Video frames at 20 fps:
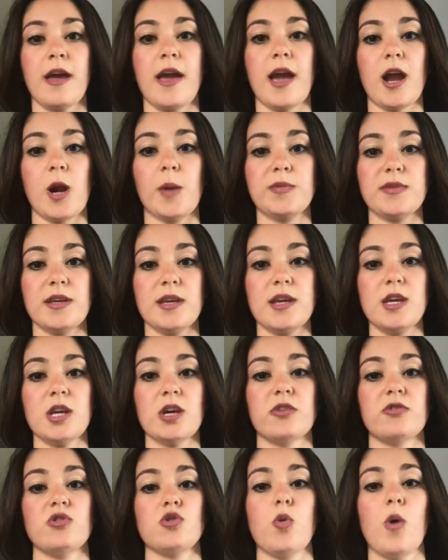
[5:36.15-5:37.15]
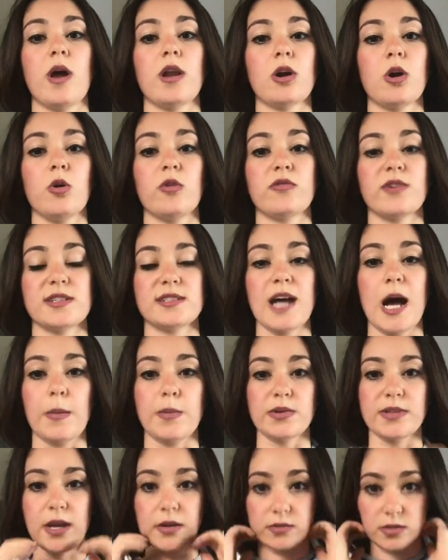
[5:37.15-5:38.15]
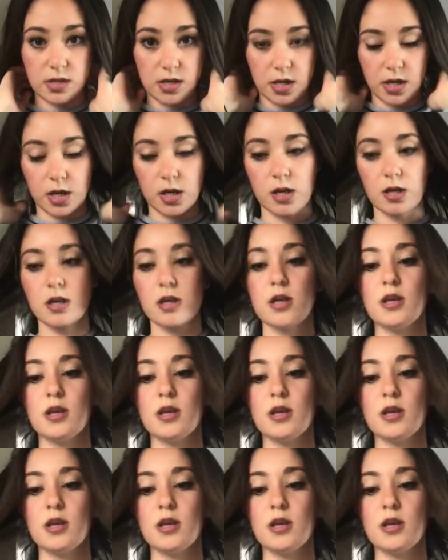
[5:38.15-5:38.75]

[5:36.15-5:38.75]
hair up to here and you want to go for a topper down to here.